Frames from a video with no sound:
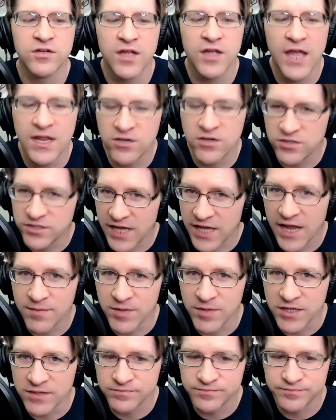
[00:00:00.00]

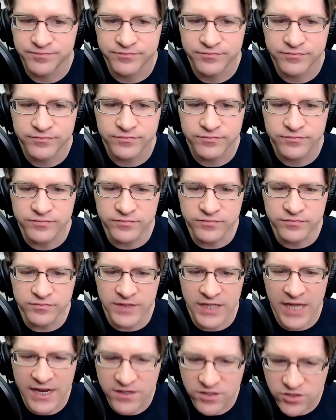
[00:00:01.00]
entertainment
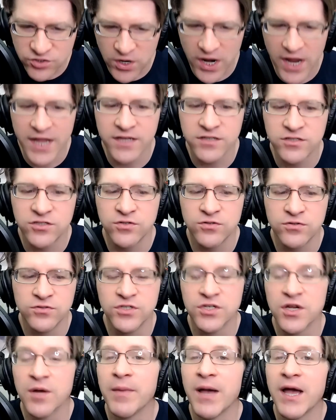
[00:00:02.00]
and trying to
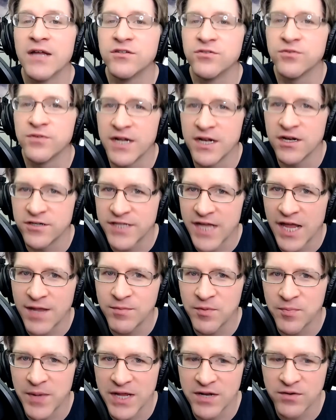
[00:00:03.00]
jump onto an
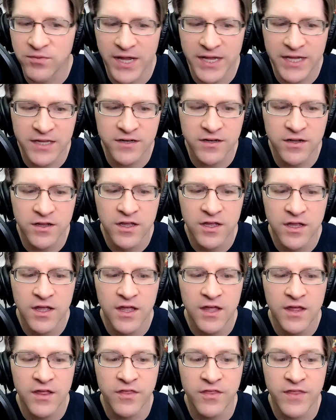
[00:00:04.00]
entertainment bandwagon
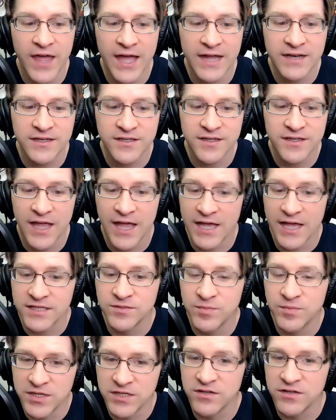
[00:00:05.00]
that has
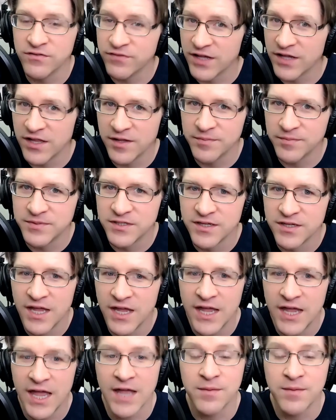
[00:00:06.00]
been developed
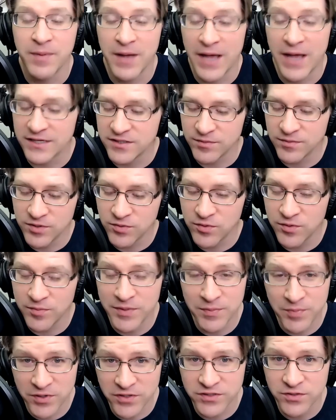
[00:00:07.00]
and possibly will
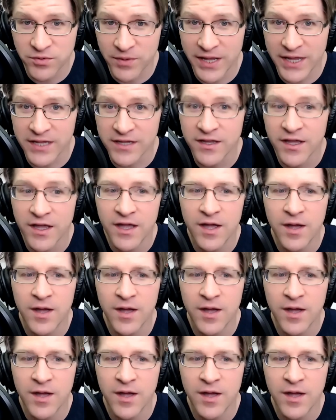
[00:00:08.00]
be pulled away